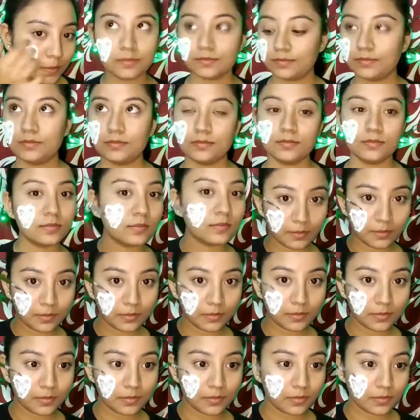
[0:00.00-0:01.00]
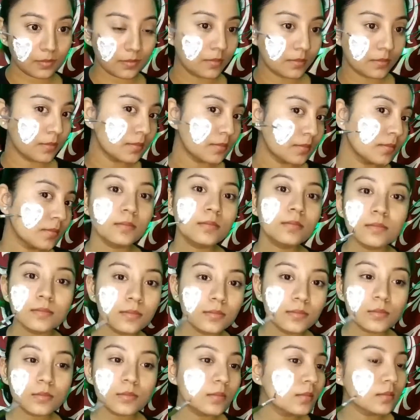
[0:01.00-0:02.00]
Let it dry for some
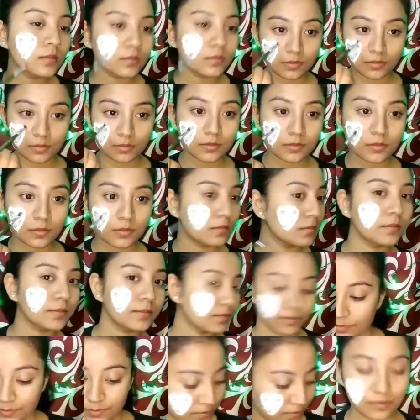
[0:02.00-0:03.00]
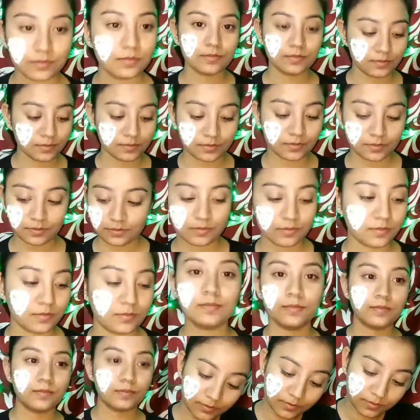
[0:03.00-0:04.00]
time and then
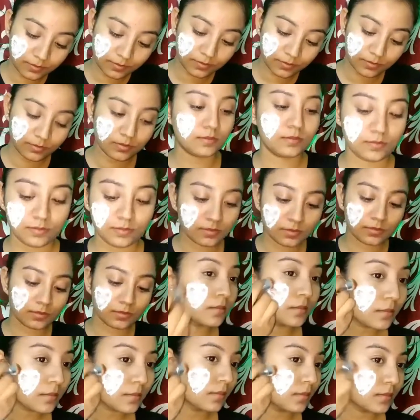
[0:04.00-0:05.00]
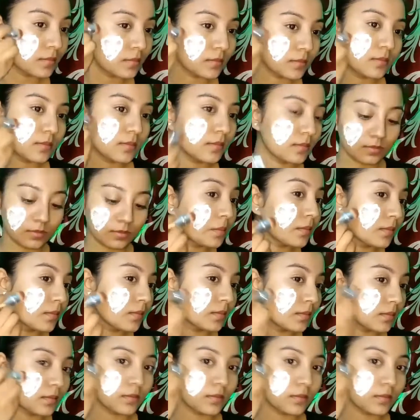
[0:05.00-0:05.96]
apply foundation over it.